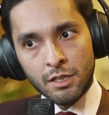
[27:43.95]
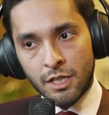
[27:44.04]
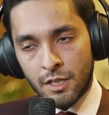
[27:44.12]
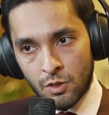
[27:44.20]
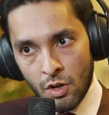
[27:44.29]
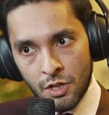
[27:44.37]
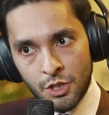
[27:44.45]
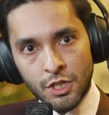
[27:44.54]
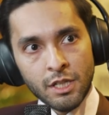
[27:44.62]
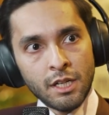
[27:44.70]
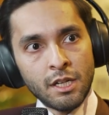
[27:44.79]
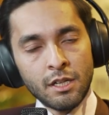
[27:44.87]

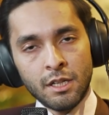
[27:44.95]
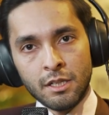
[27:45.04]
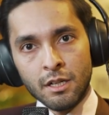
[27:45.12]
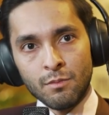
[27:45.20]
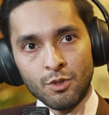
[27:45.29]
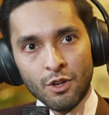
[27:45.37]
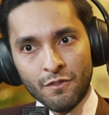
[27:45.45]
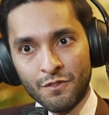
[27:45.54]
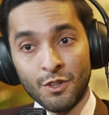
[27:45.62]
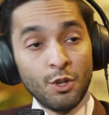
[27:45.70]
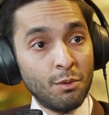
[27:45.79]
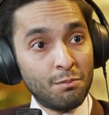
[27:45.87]
technology in terms of,
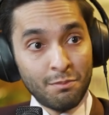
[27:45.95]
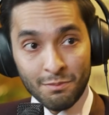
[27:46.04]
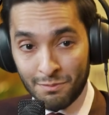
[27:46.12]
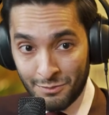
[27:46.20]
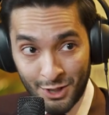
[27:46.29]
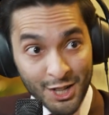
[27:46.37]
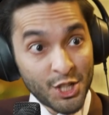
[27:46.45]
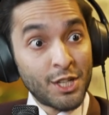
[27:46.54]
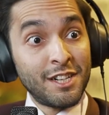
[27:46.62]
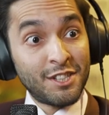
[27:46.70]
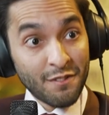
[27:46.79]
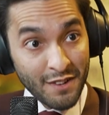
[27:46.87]
you know,
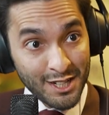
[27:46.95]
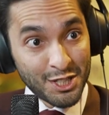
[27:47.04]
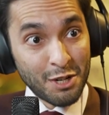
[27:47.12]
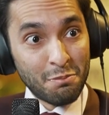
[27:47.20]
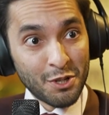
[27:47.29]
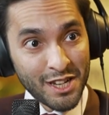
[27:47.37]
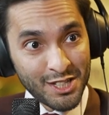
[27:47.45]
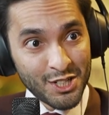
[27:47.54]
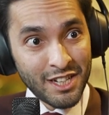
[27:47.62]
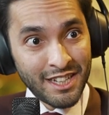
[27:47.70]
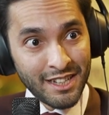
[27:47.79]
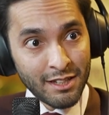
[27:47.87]
Russian intervention
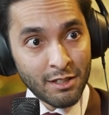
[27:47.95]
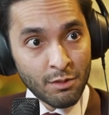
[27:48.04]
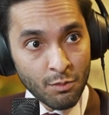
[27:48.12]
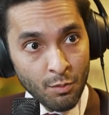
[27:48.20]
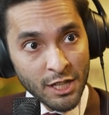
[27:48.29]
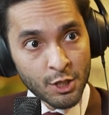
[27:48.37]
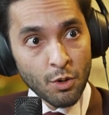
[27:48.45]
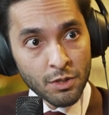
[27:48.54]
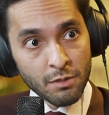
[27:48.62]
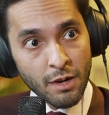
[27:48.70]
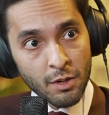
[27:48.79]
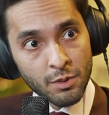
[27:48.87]
potentially,
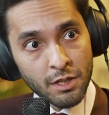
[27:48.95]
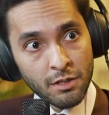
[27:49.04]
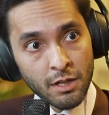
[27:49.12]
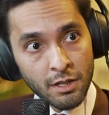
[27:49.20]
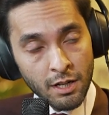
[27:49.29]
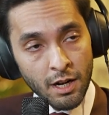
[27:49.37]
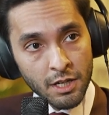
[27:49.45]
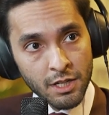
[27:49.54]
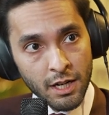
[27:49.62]
talked about in the last